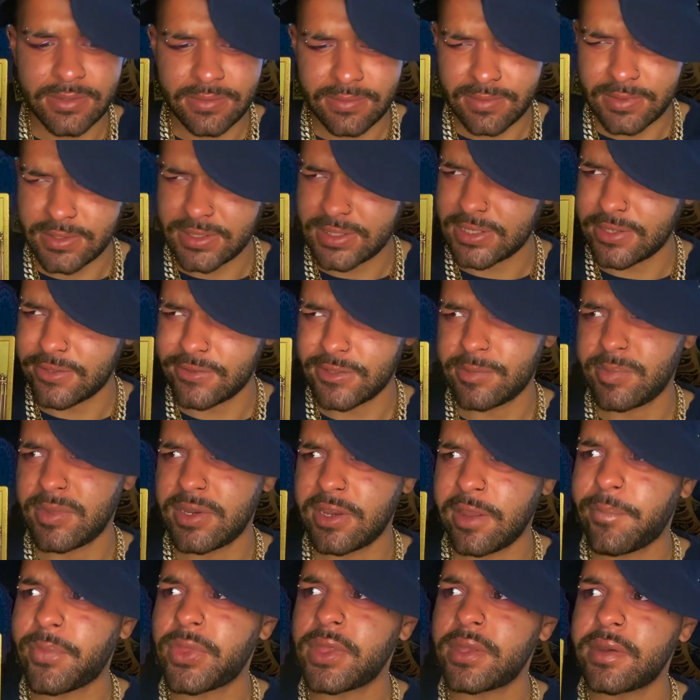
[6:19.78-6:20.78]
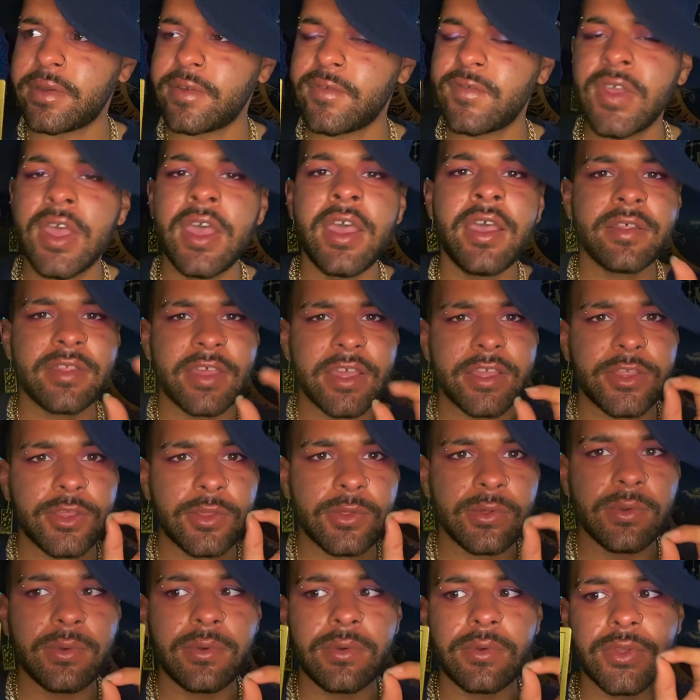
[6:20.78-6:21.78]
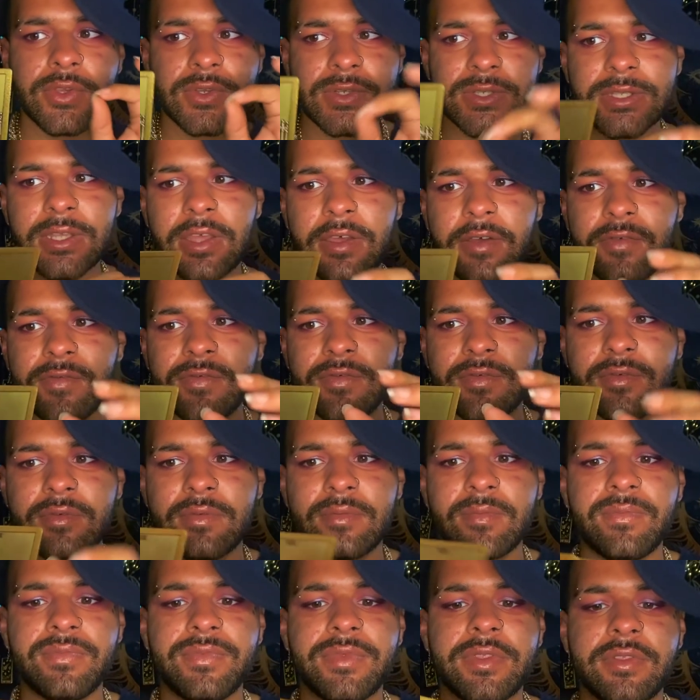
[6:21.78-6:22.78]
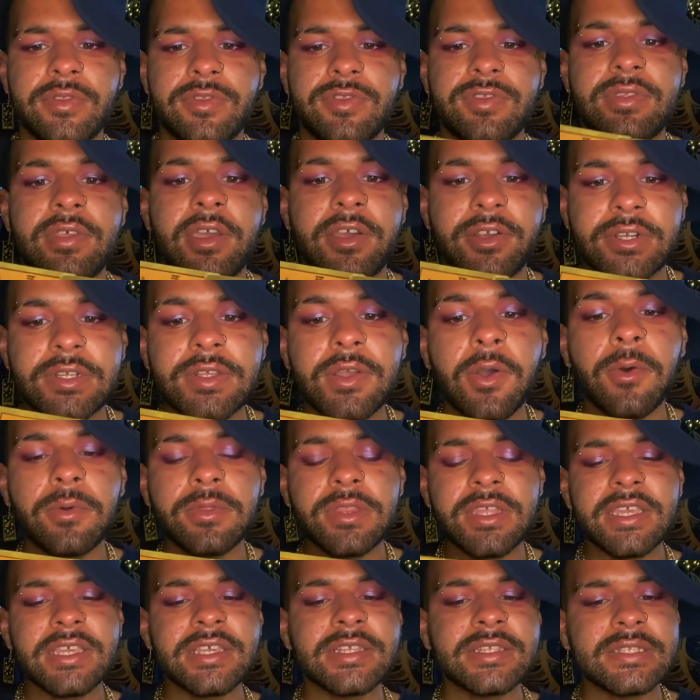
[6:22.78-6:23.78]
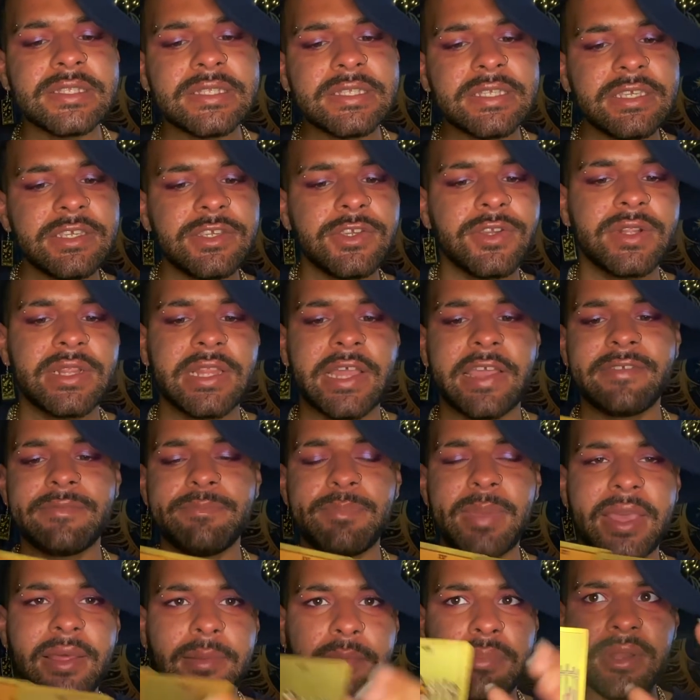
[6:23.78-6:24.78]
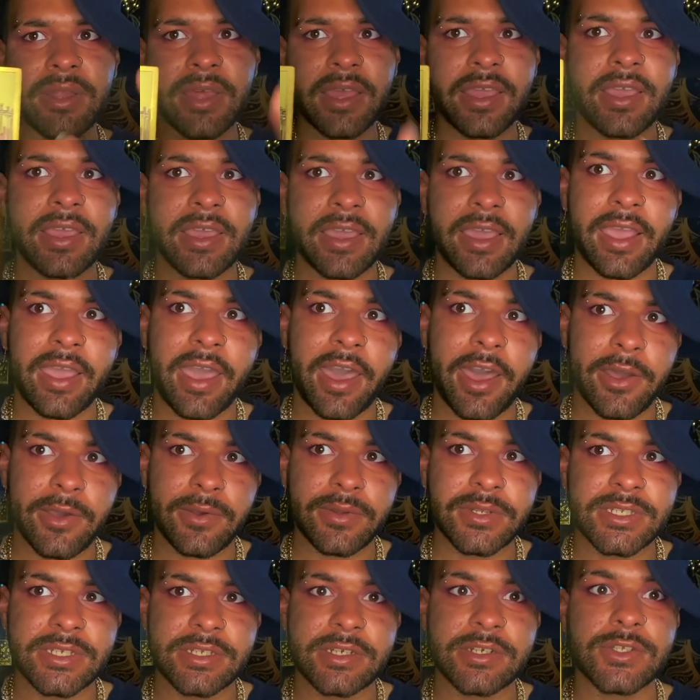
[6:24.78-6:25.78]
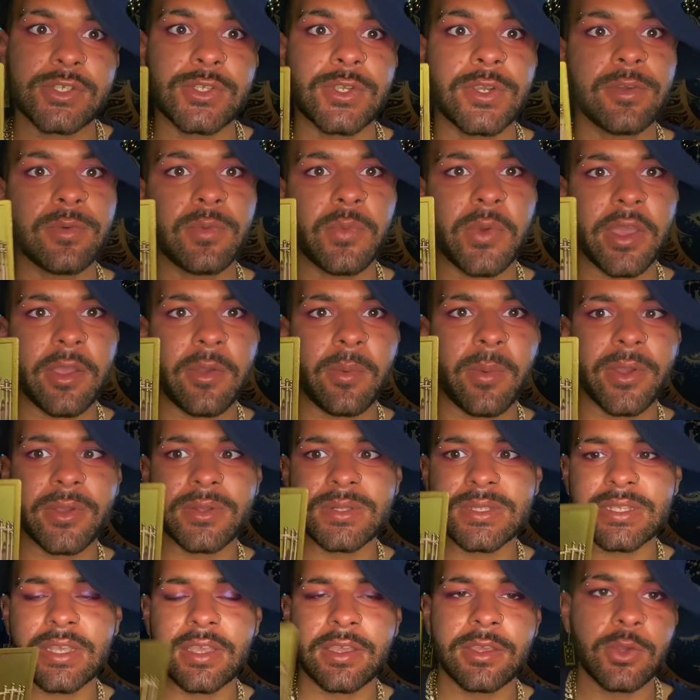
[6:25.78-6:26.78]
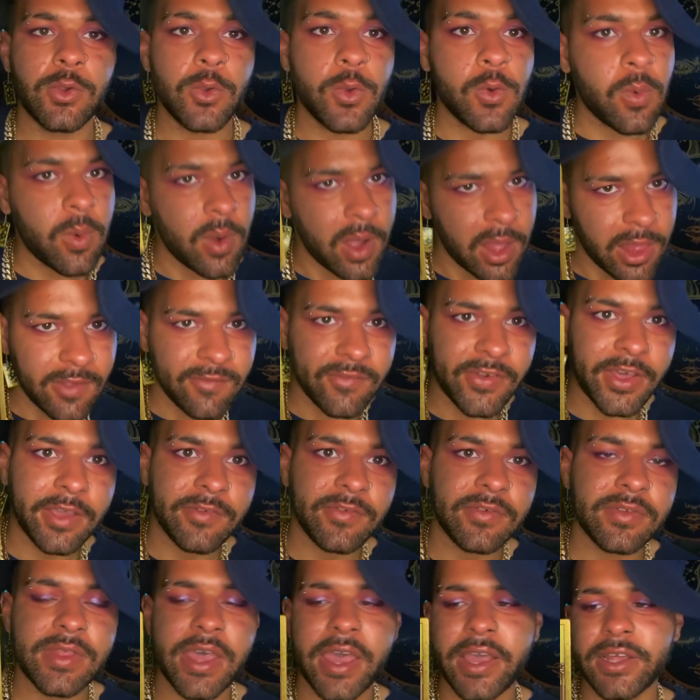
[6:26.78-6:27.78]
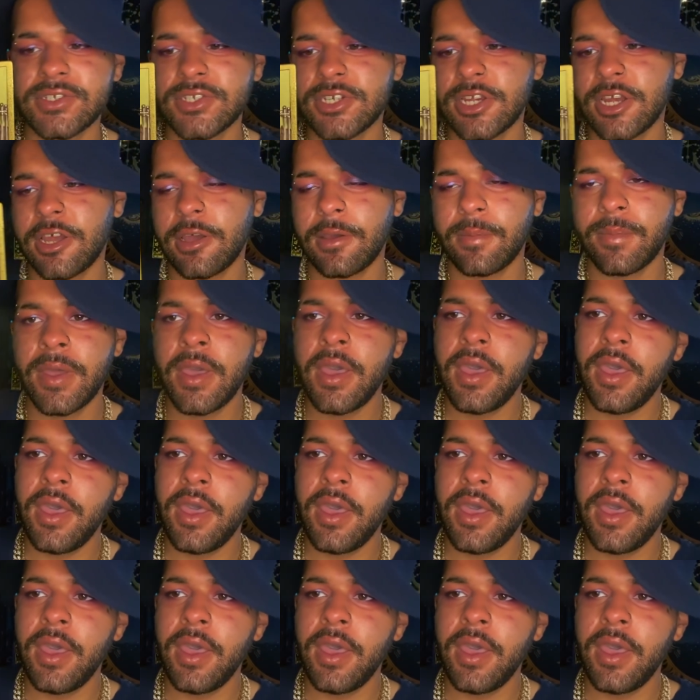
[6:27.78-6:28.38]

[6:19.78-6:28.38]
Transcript: that sounds manipulative, that you yourself or only can see your life playing it out in a certain way where it's like you qualify for that job,